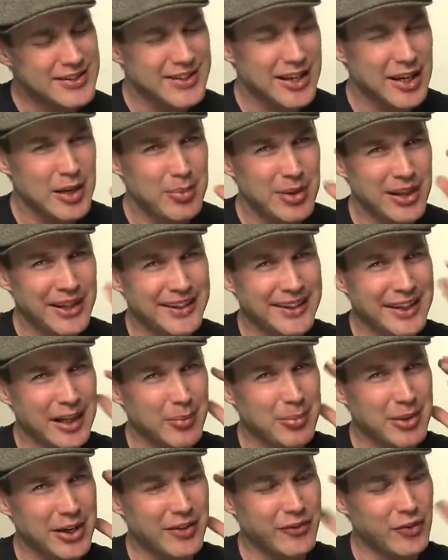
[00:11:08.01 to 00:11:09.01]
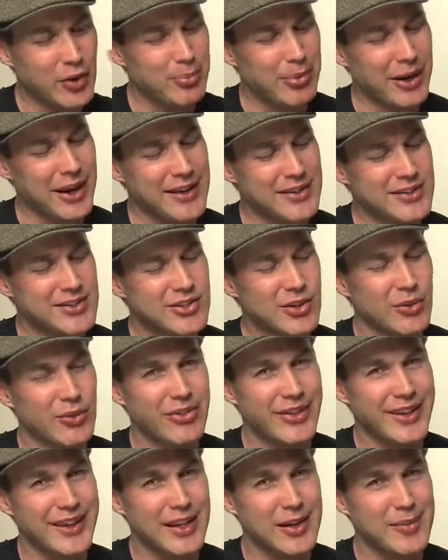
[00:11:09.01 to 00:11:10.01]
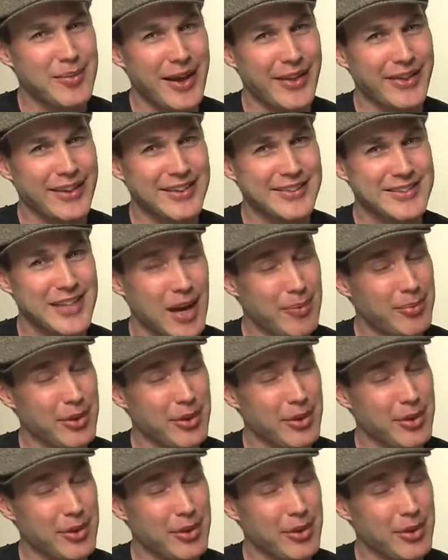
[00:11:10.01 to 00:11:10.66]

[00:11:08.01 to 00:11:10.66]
going to be a little bit of your brain still thinking about the guitar,